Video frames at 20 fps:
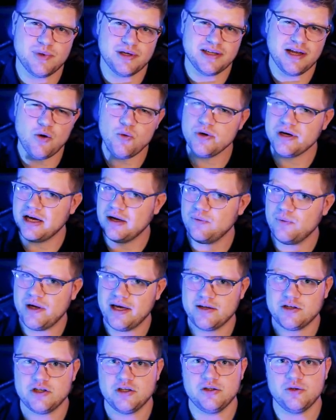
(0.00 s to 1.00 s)
But how can
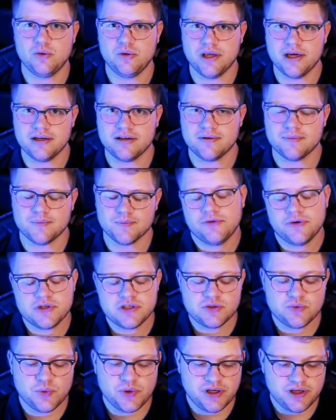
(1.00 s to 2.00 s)
we actually do that?
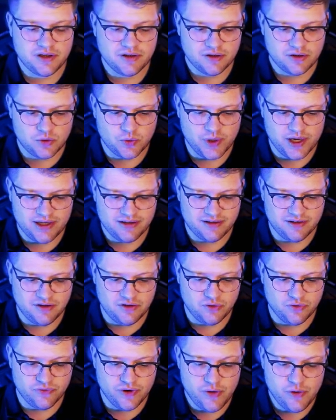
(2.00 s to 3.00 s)
First, we create a
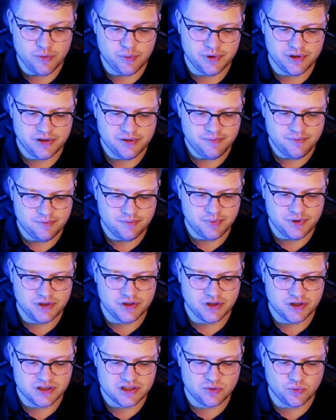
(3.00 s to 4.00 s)
new variable
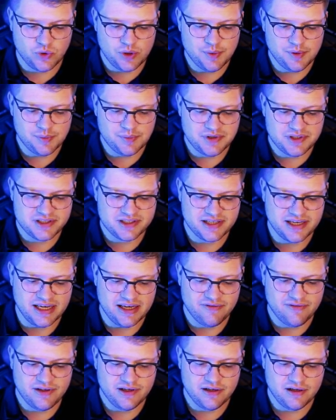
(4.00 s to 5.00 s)
because we will be
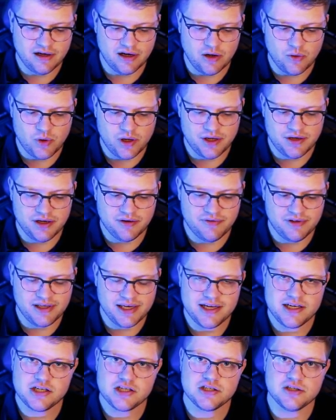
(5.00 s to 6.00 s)
saving our
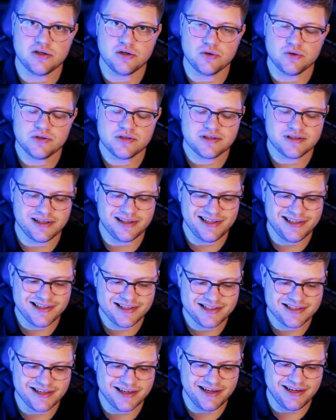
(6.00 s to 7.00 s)
navigation host
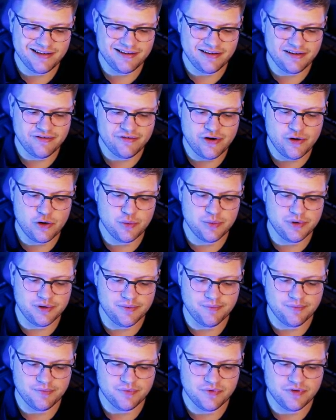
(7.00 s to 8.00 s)
inside a
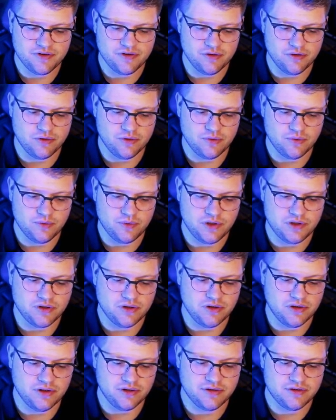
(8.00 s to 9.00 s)
variable. So we
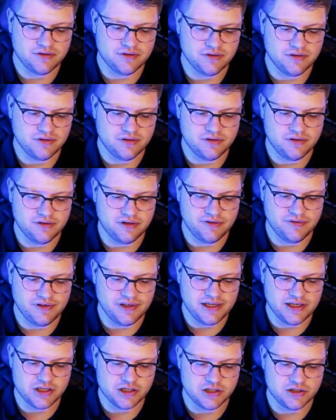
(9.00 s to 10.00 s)
call it
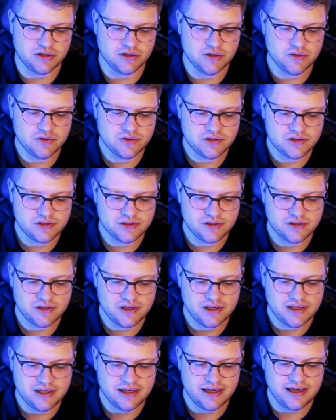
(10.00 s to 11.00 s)
navigation host.
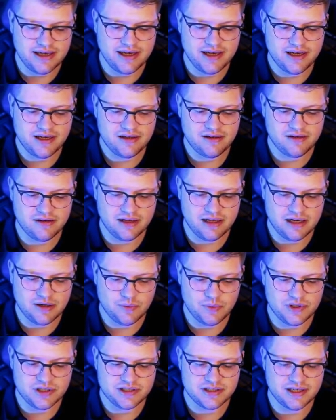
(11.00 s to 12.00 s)
And
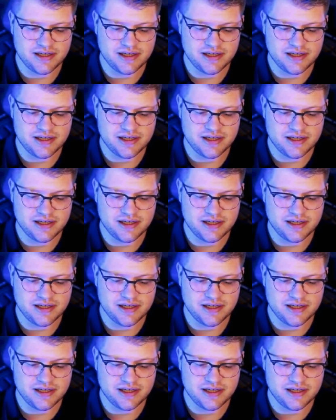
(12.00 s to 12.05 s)
then we